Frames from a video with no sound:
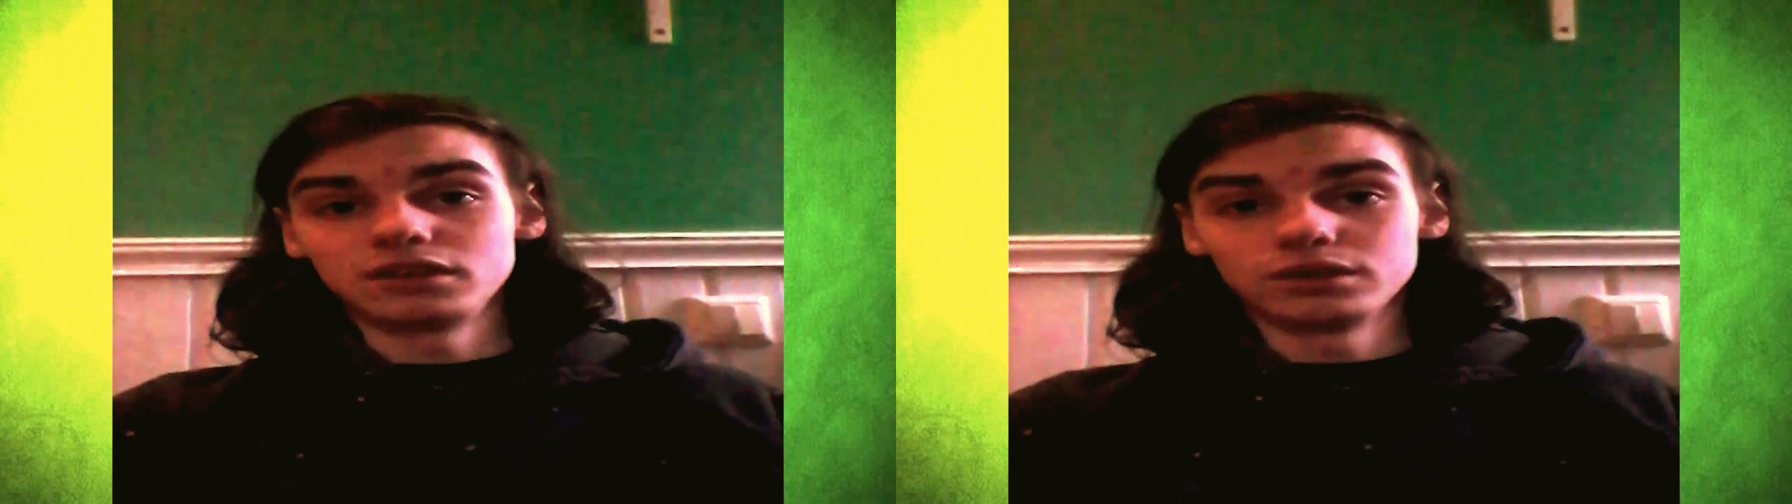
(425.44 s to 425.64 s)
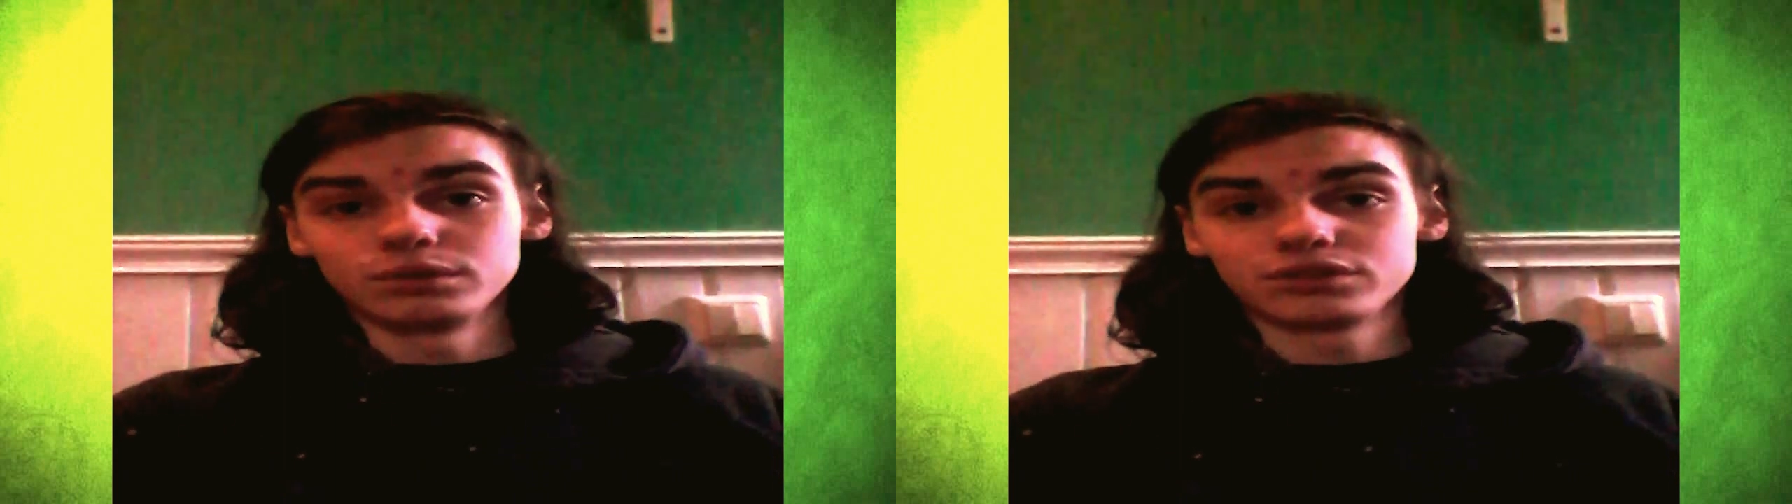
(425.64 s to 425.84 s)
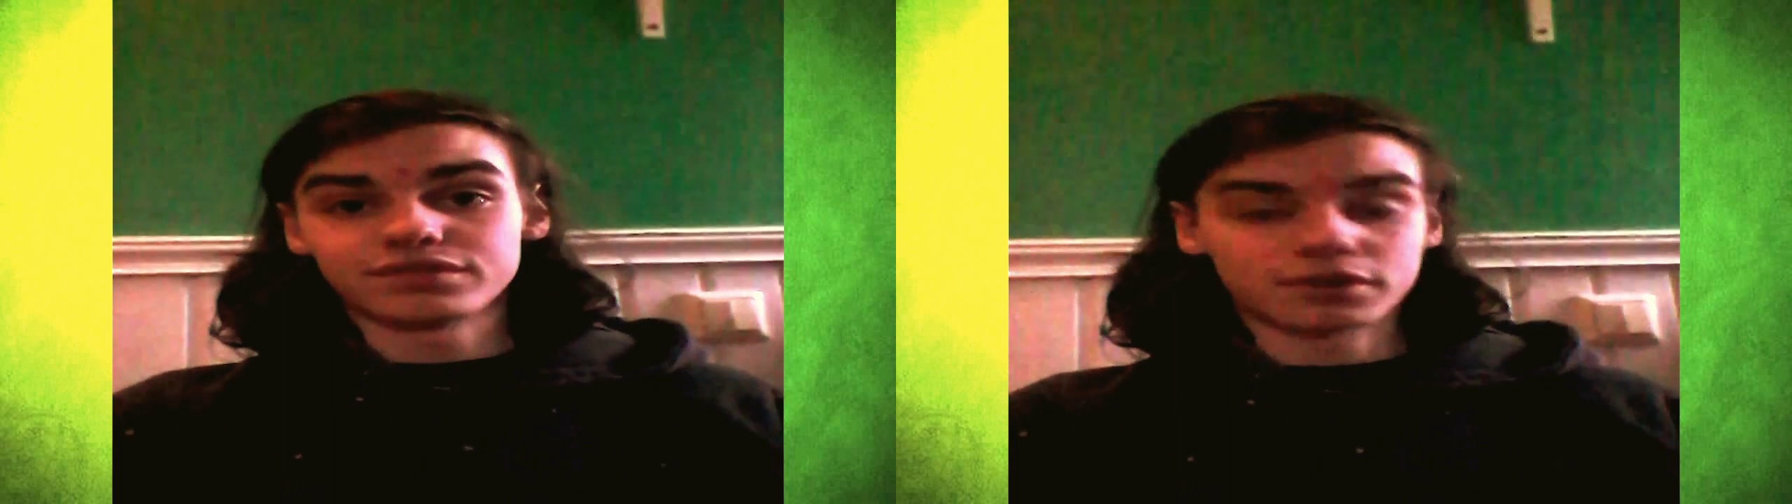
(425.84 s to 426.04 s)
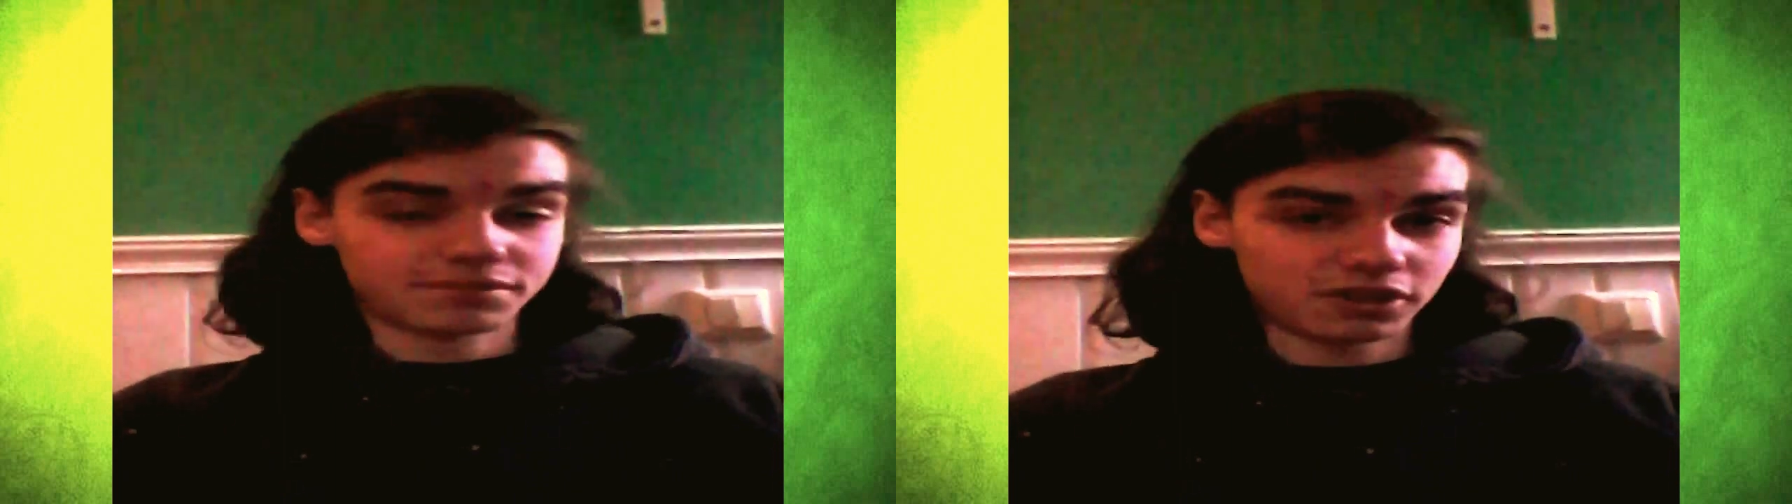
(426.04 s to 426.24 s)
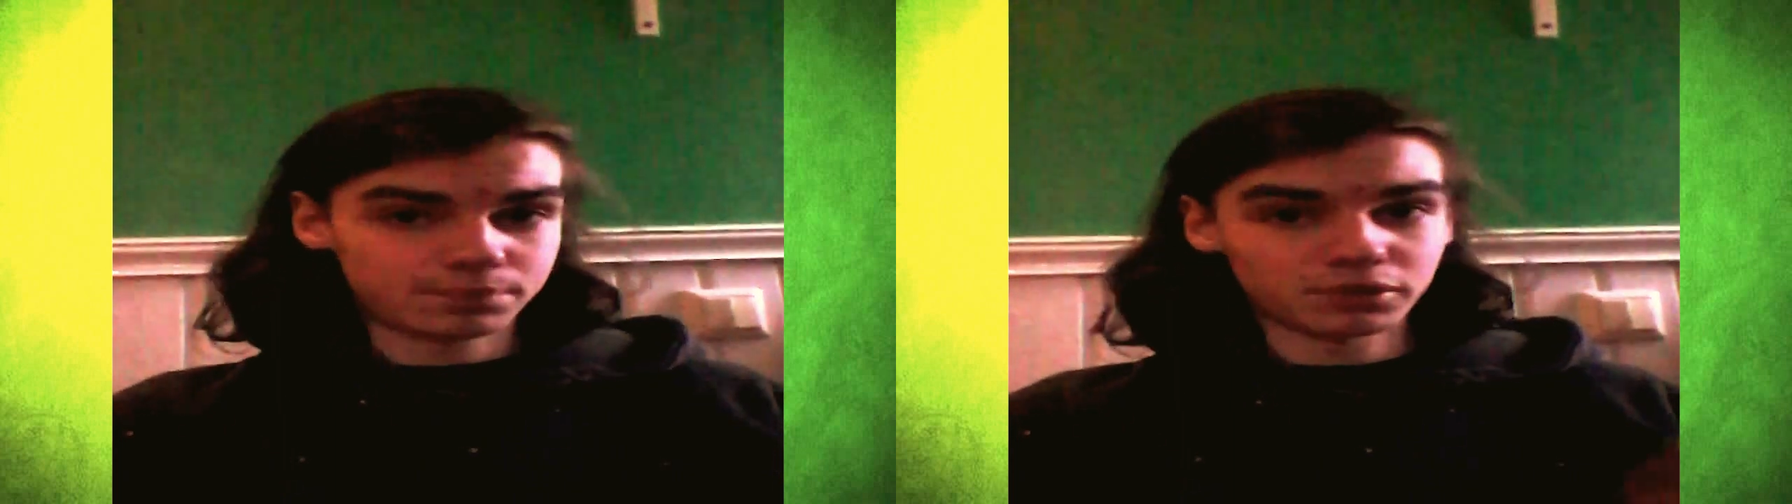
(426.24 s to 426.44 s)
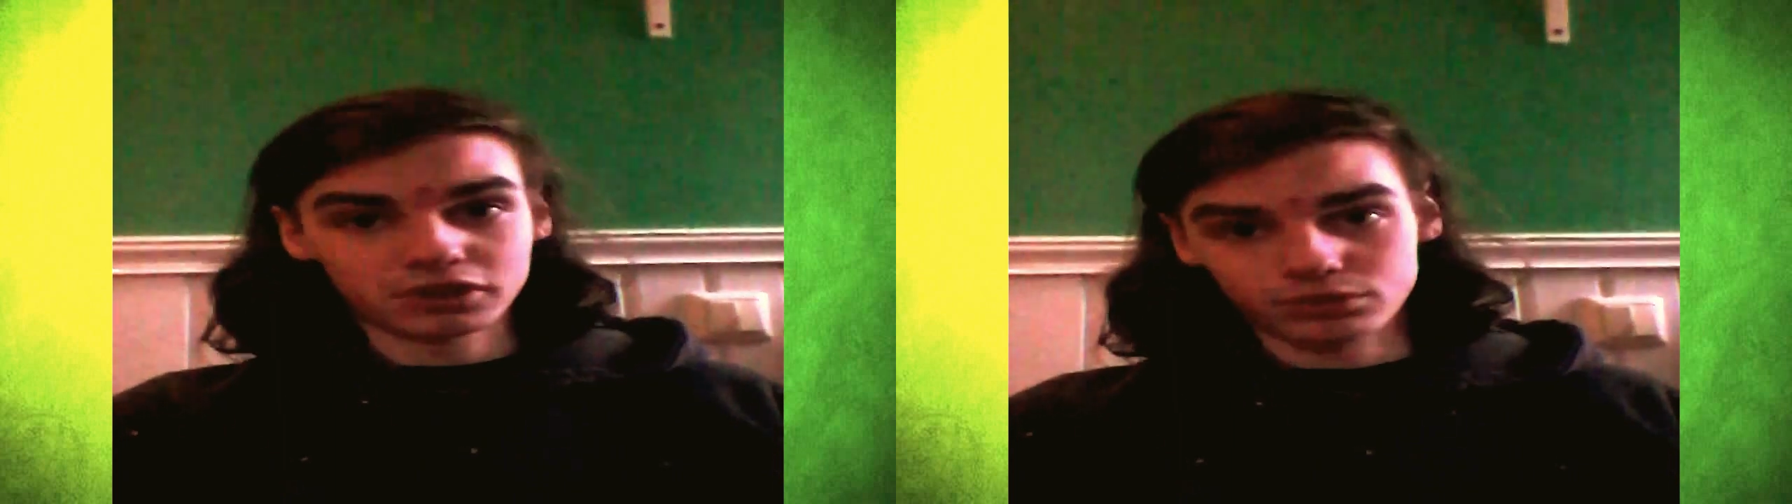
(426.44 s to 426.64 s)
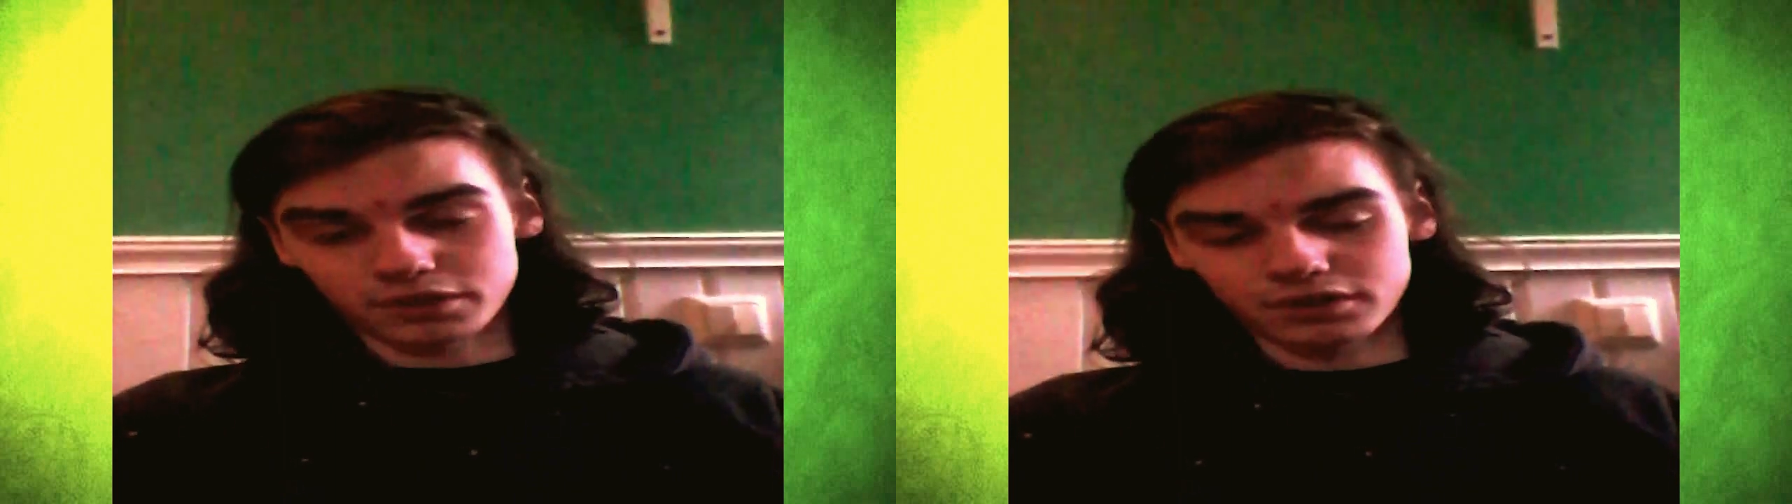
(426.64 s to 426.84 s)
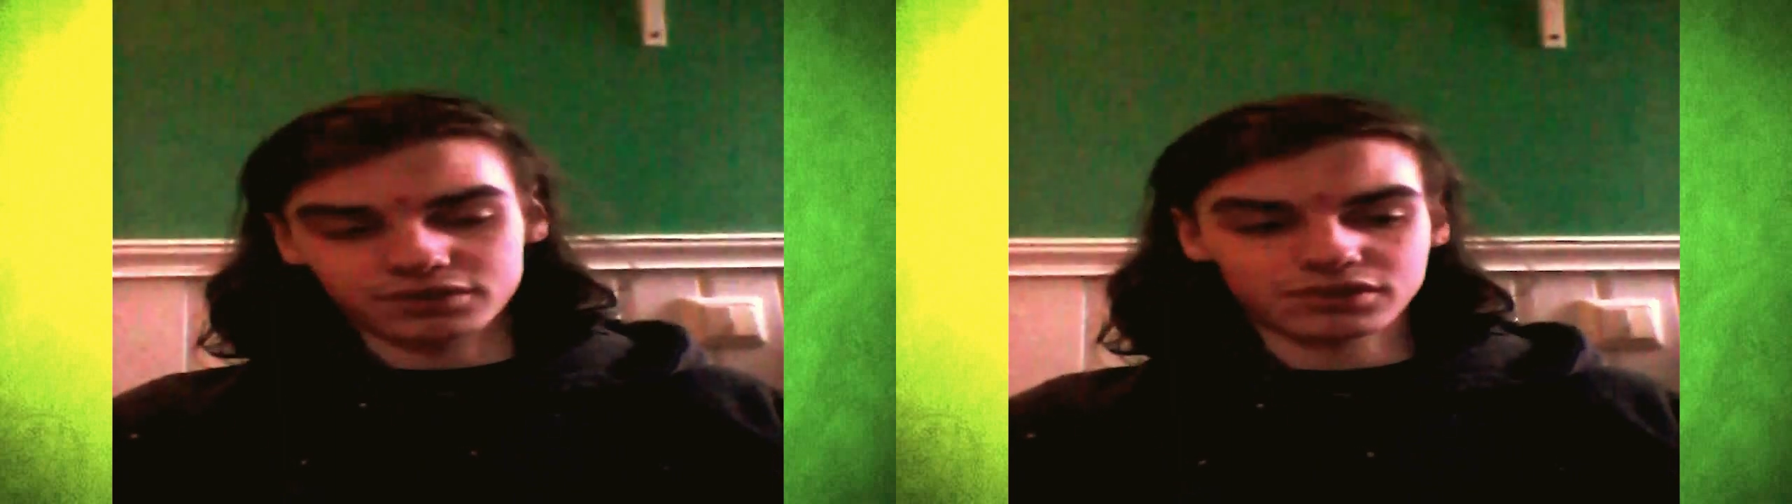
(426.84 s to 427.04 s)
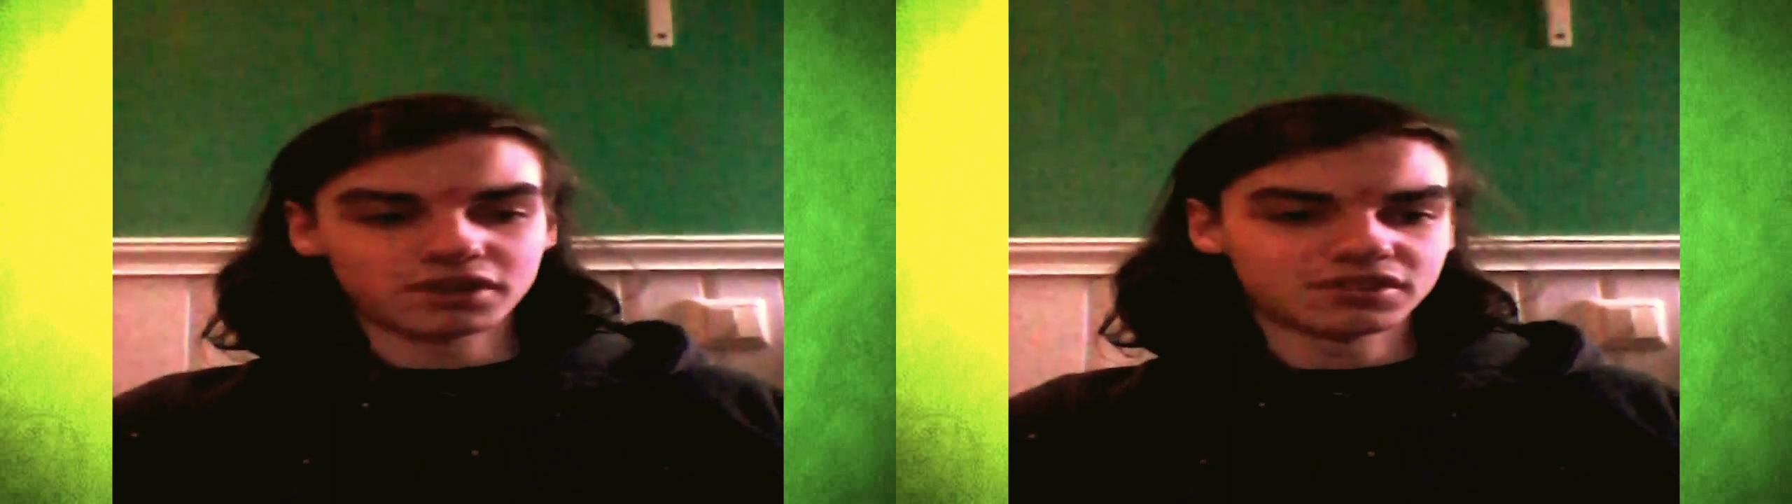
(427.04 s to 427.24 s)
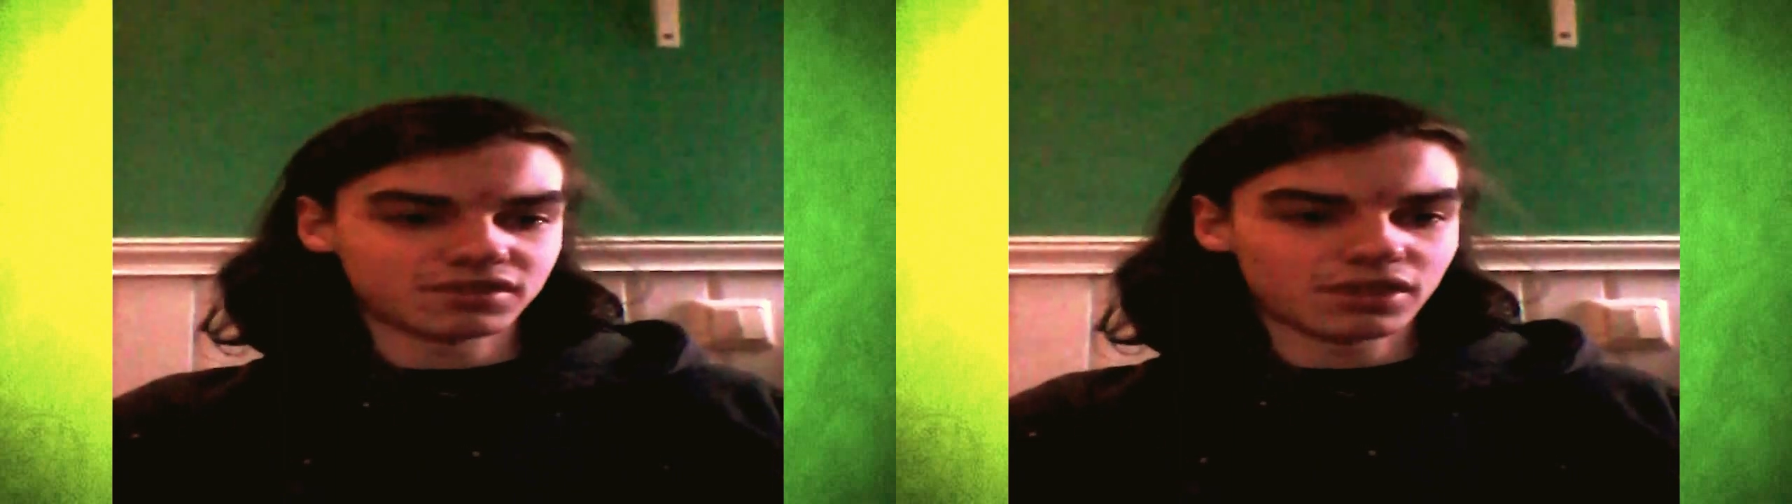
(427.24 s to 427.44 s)
news from Facebook and Twitter, so
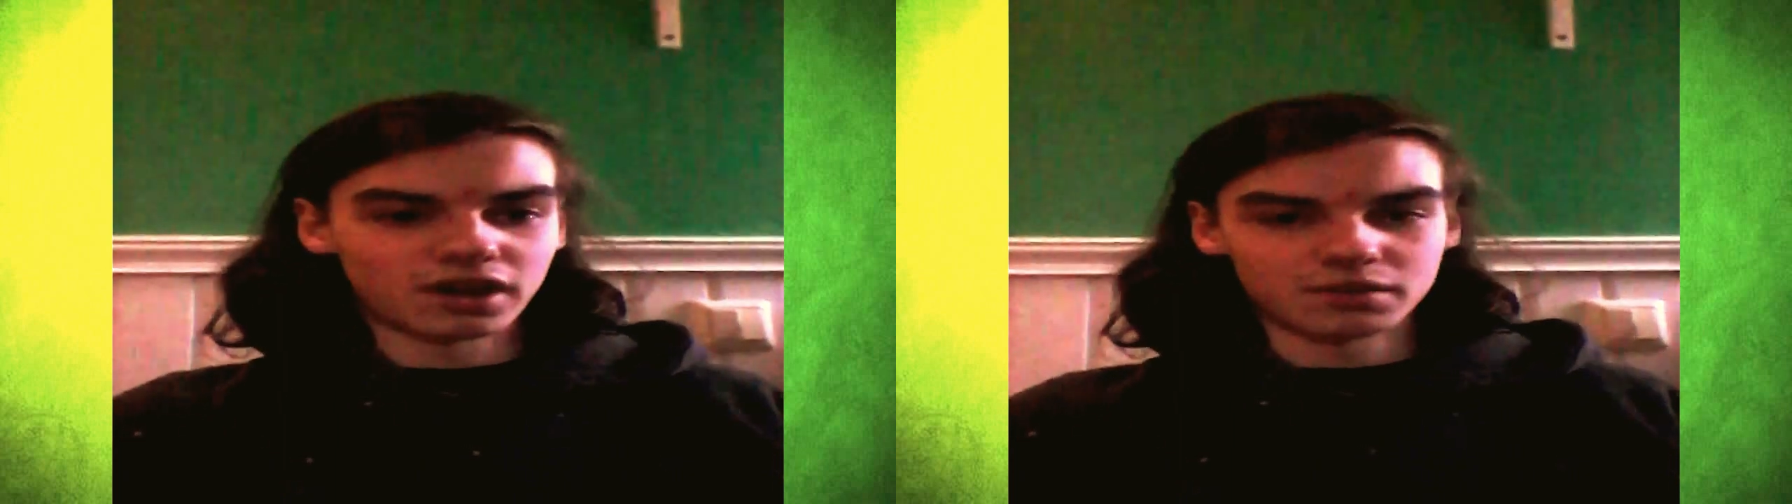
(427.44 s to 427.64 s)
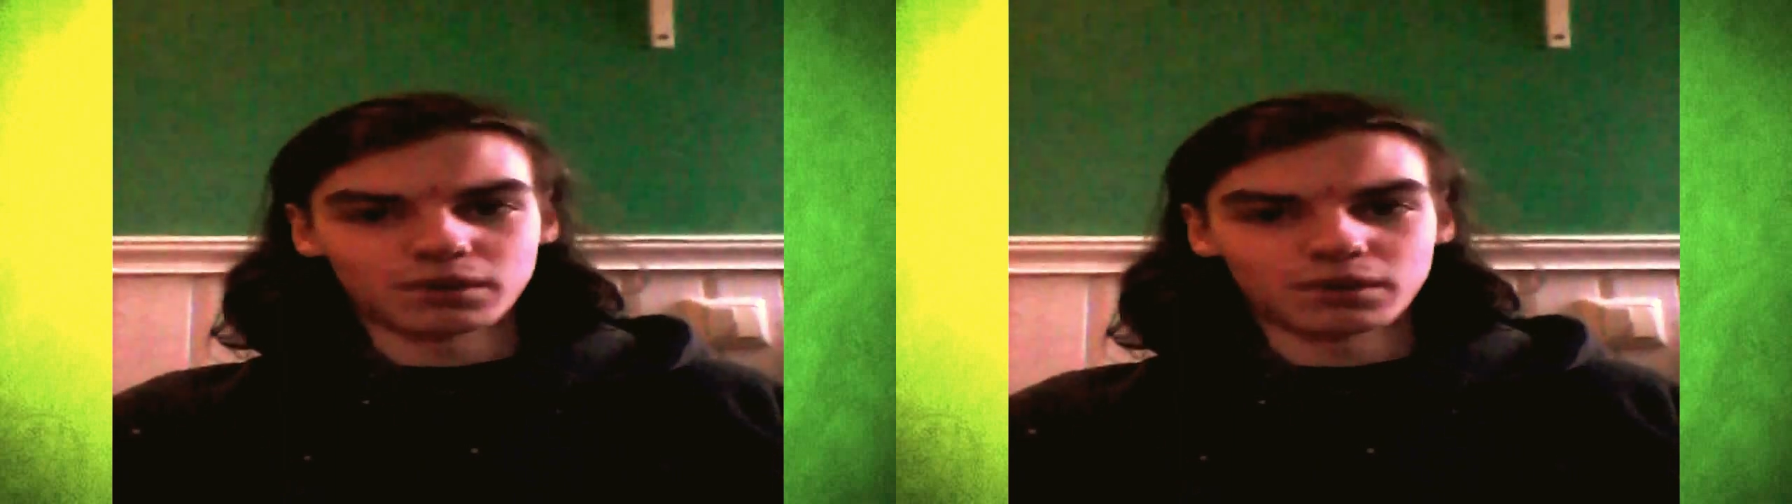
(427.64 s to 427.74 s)
I just thought,